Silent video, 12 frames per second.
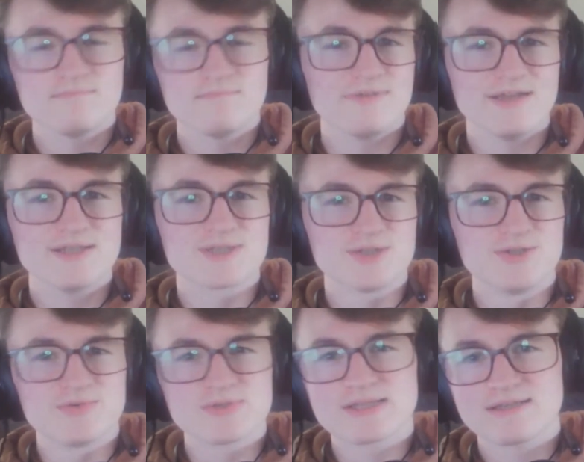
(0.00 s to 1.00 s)
It's a
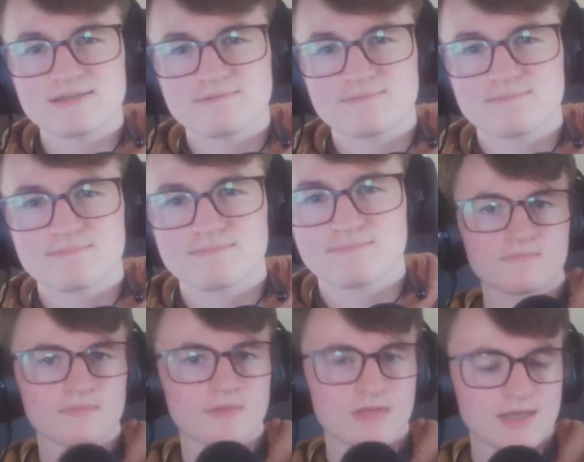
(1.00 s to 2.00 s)
doozy.
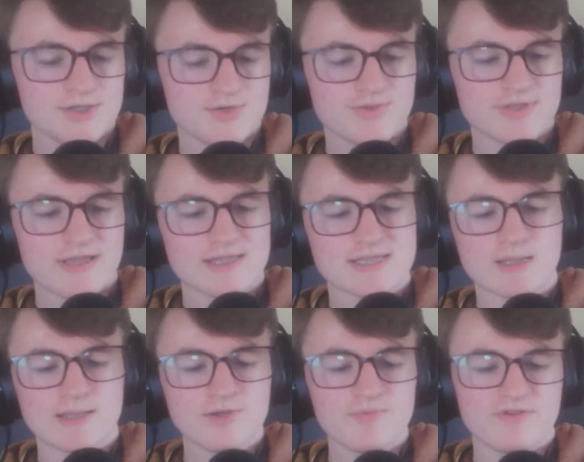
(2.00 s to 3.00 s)
I do think it's a
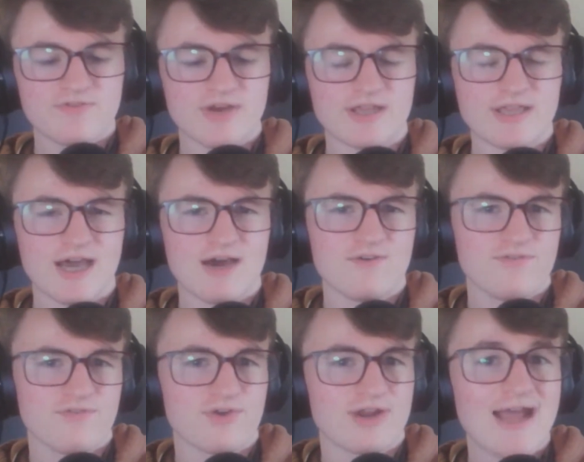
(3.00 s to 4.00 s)
little bit funny how,
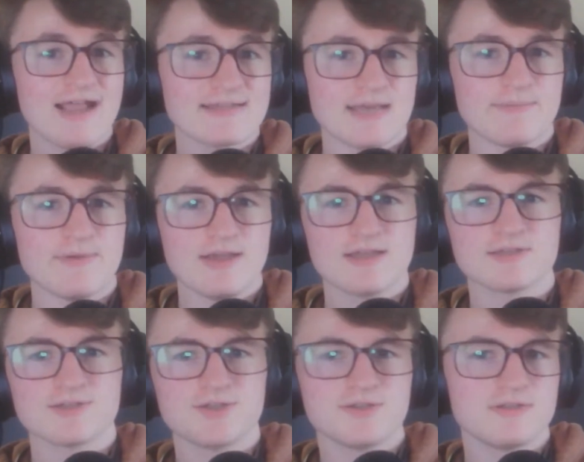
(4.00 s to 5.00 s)
for an academic,
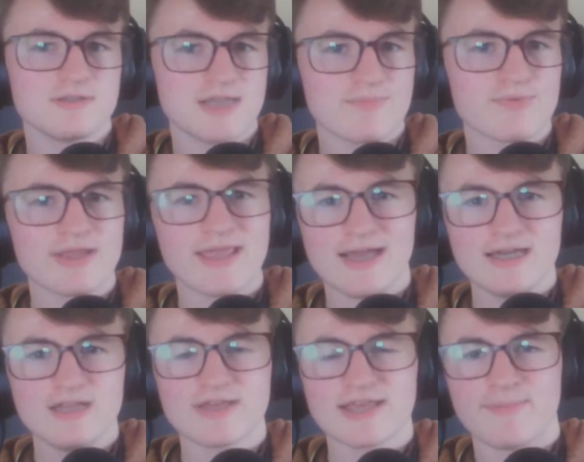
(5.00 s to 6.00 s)
Deborah can't
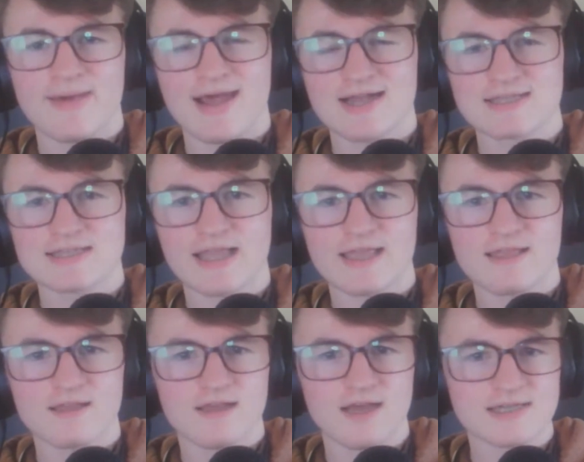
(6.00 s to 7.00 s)
even get past, like,
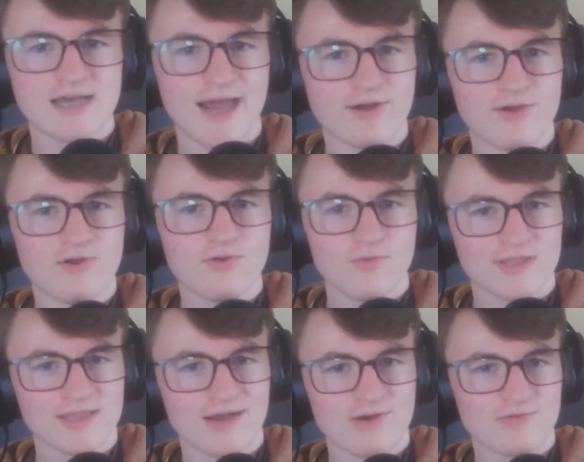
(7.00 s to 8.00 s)
a title
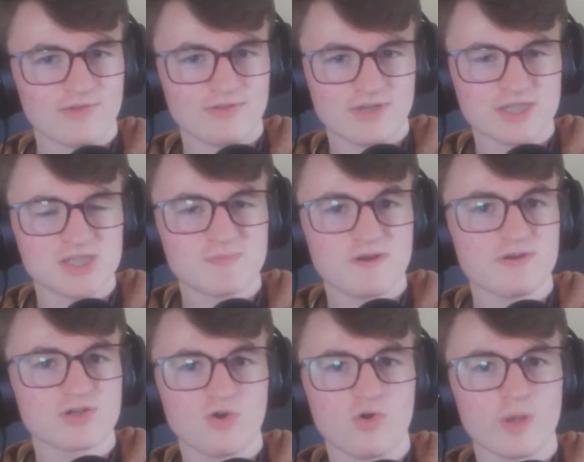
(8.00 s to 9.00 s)
without
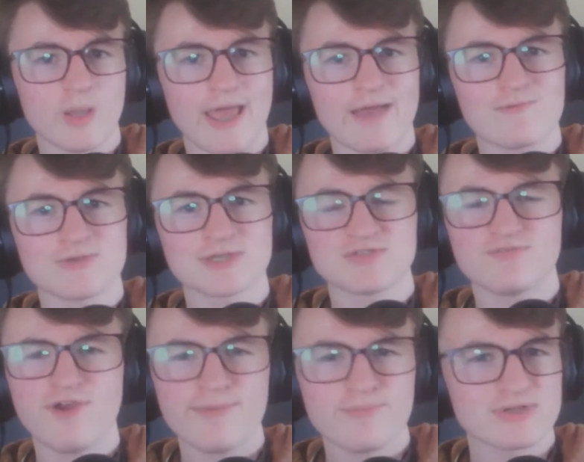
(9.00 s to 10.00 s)
conspiratorial language. It's
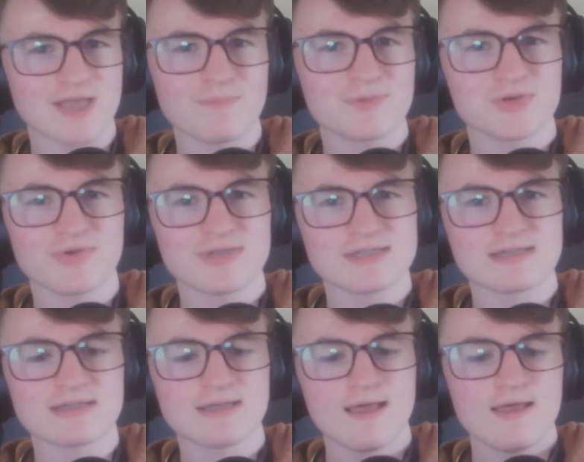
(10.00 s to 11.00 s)
very presumptuous
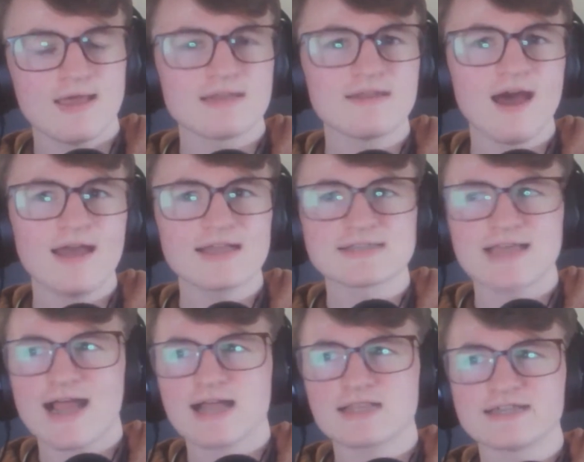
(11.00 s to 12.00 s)
and not
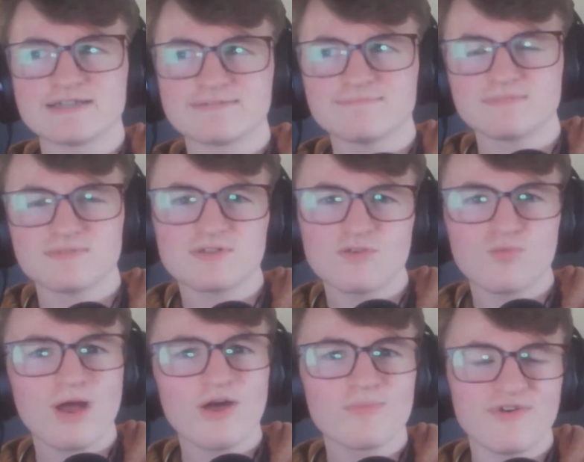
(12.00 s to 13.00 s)
exactly
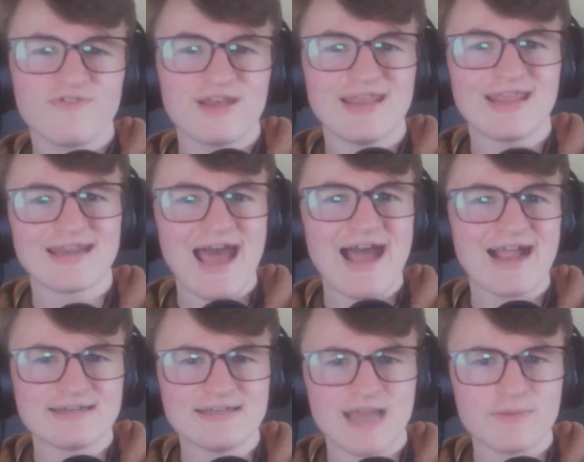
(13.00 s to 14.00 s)
well befitting an
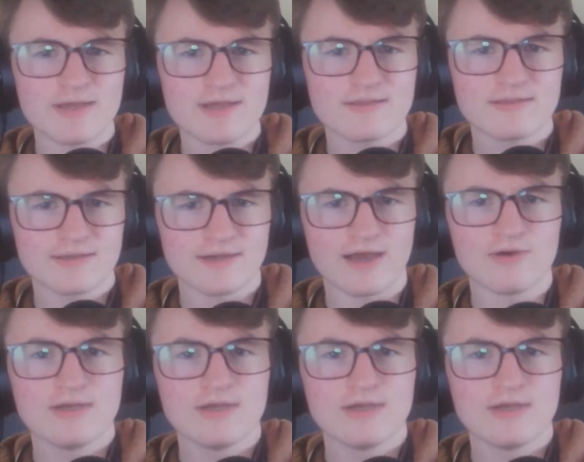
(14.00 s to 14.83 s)
academic, you know?